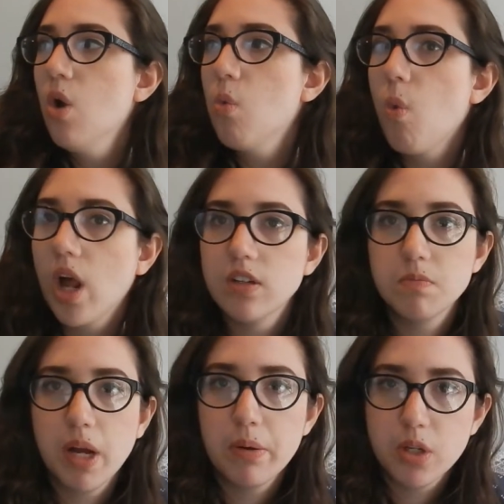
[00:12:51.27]
one of
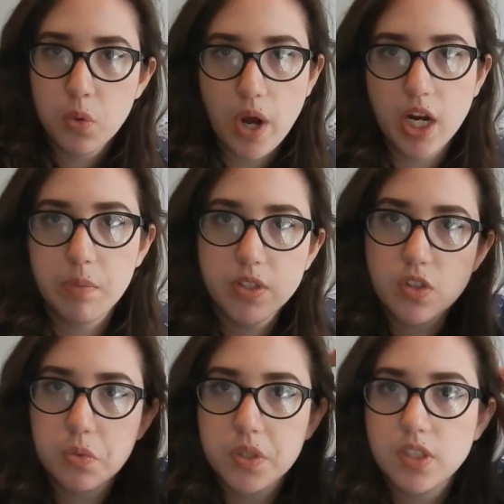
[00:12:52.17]
my
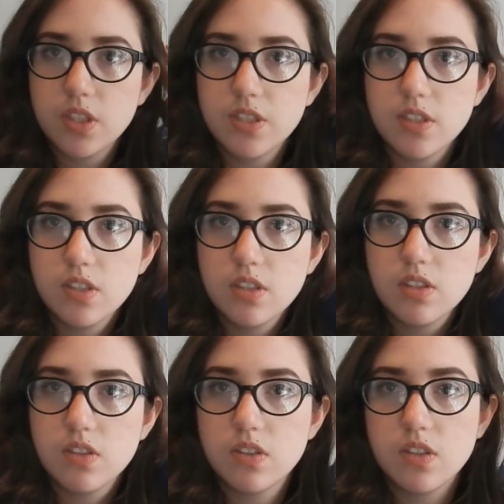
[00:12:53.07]
requirements was to
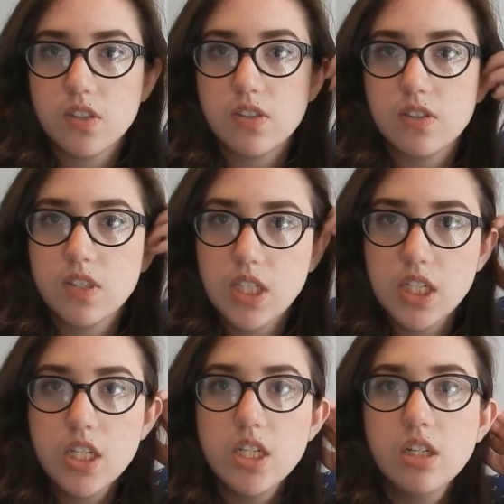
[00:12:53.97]

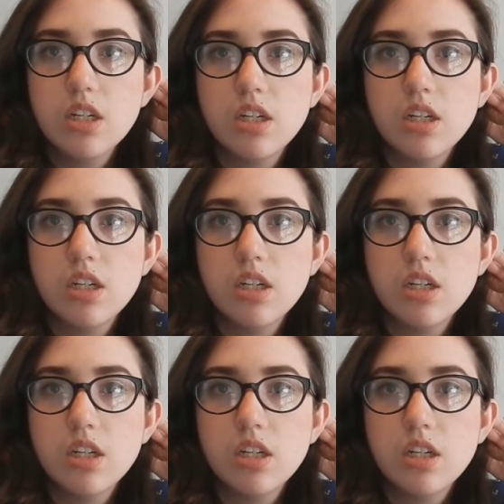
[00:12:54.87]
see